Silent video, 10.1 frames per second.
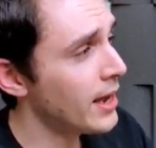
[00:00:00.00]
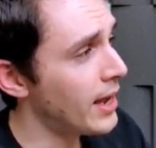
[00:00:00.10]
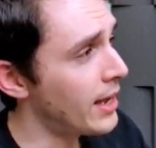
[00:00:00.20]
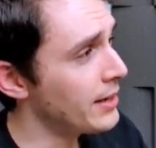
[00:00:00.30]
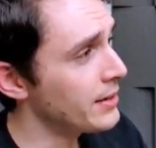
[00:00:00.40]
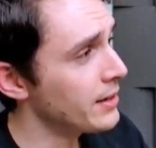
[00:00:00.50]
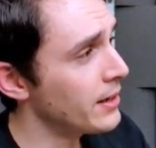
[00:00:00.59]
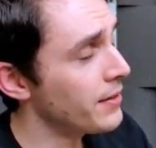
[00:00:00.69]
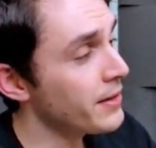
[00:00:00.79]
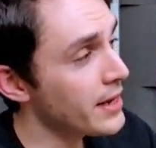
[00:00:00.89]
And
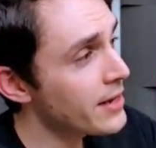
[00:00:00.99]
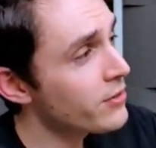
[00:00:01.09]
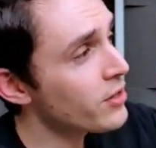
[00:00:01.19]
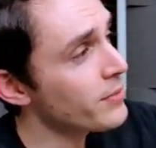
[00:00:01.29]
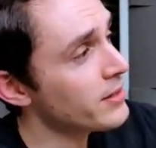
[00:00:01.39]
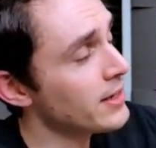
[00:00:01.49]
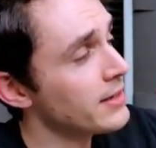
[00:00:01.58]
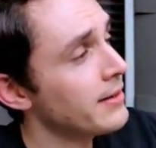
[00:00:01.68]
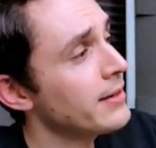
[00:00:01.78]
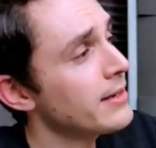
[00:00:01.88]
the eardrum is
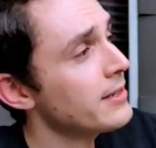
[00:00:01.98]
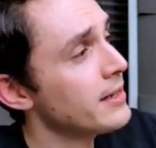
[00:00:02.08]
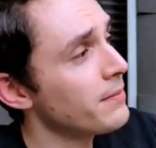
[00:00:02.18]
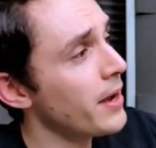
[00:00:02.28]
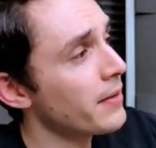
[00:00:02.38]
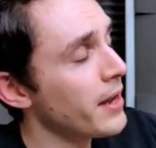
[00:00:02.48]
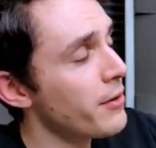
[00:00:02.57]
clearly seen back there.